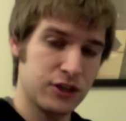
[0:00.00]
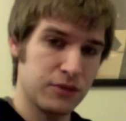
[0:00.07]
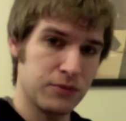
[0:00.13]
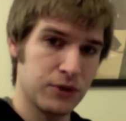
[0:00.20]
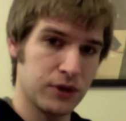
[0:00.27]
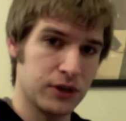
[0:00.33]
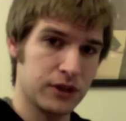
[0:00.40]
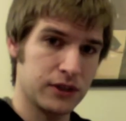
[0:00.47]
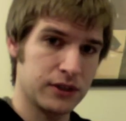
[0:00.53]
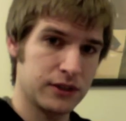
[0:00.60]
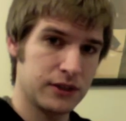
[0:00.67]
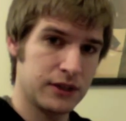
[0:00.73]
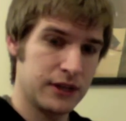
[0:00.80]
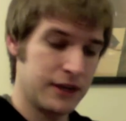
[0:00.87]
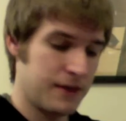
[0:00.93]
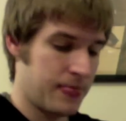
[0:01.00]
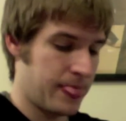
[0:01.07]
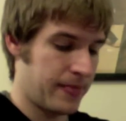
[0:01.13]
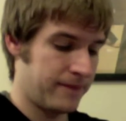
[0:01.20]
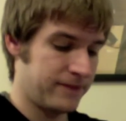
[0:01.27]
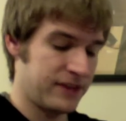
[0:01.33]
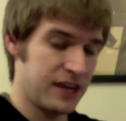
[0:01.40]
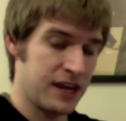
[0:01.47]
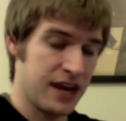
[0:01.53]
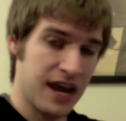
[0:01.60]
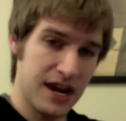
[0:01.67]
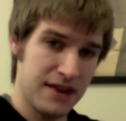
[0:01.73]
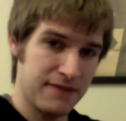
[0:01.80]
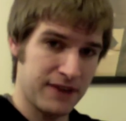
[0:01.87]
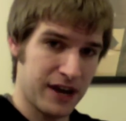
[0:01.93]
the book in
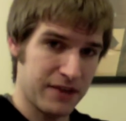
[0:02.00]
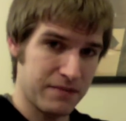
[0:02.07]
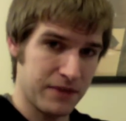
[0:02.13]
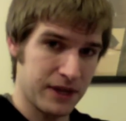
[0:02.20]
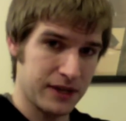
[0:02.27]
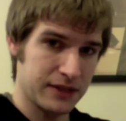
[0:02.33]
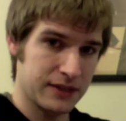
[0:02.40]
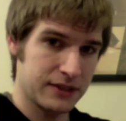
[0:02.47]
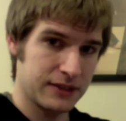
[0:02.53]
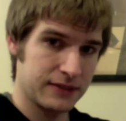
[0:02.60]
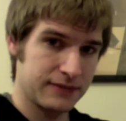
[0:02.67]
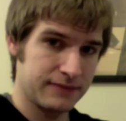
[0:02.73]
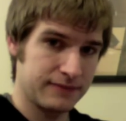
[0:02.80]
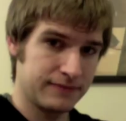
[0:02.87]
85 minutes,